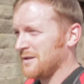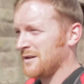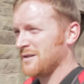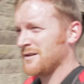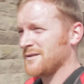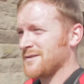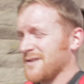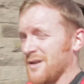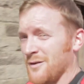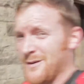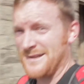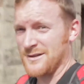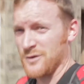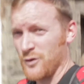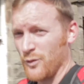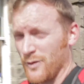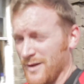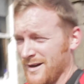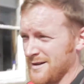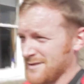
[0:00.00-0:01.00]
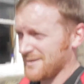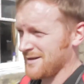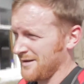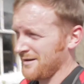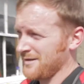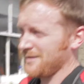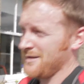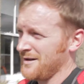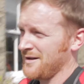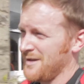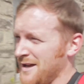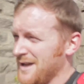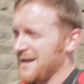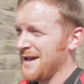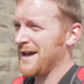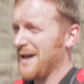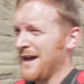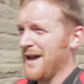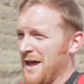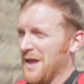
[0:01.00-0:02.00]
So as always,
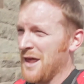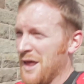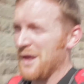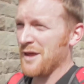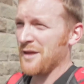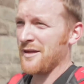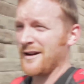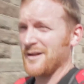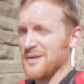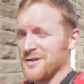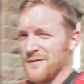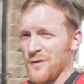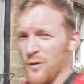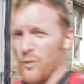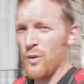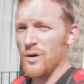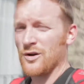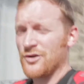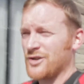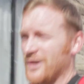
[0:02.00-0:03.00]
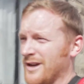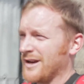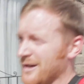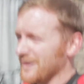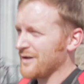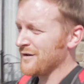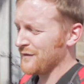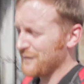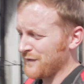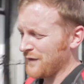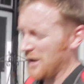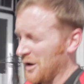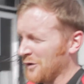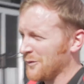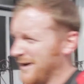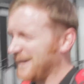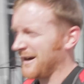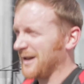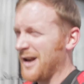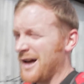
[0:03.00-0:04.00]
thanks for watching,
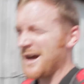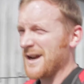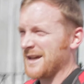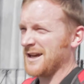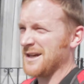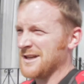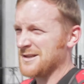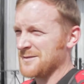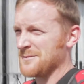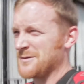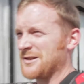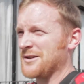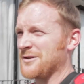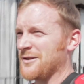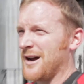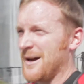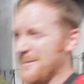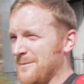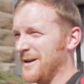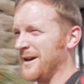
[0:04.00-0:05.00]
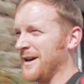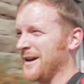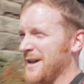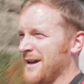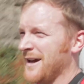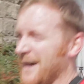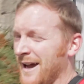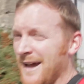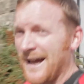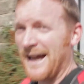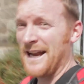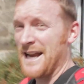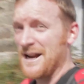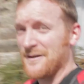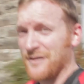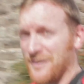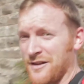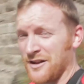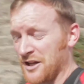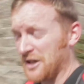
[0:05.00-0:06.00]
following, liking, subscribing, and
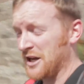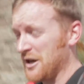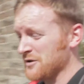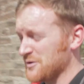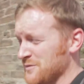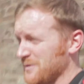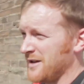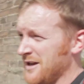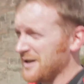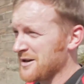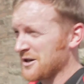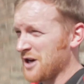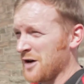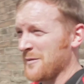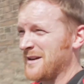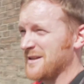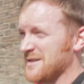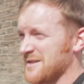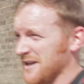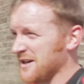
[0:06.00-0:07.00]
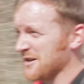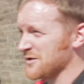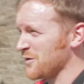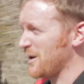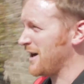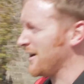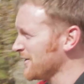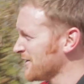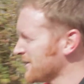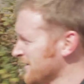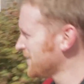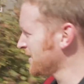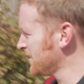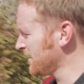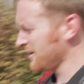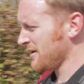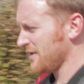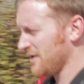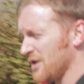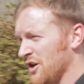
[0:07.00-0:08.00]
everything that goes with it, commenting as well.
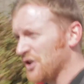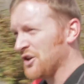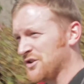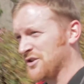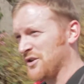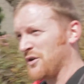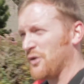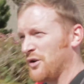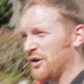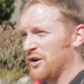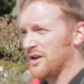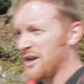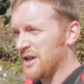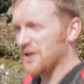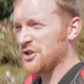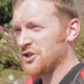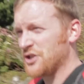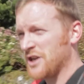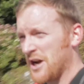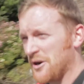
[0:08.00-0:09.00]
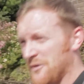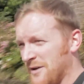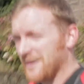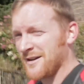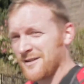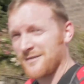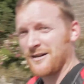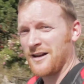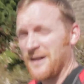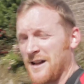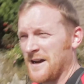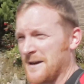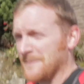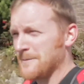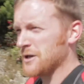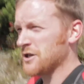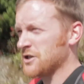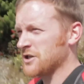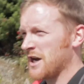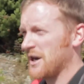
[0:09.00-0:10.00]
It's all good. Sharing, I like a bit
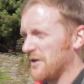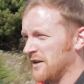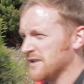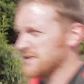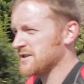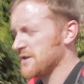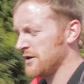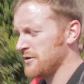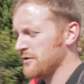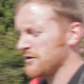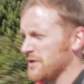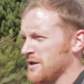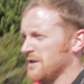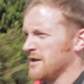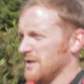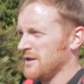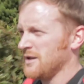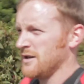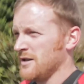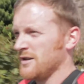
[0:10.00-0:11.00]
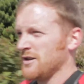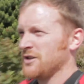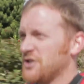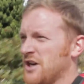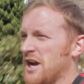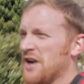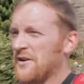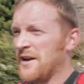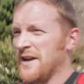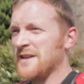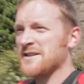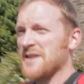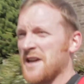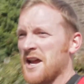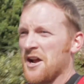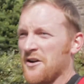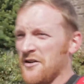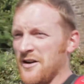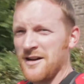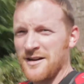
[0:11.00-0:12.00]
of sharing too. Sharing is
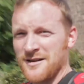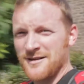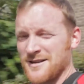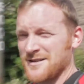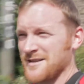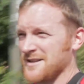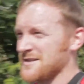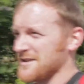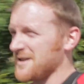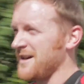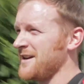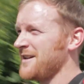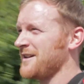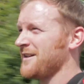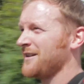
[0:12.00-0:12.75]
caring, as they say.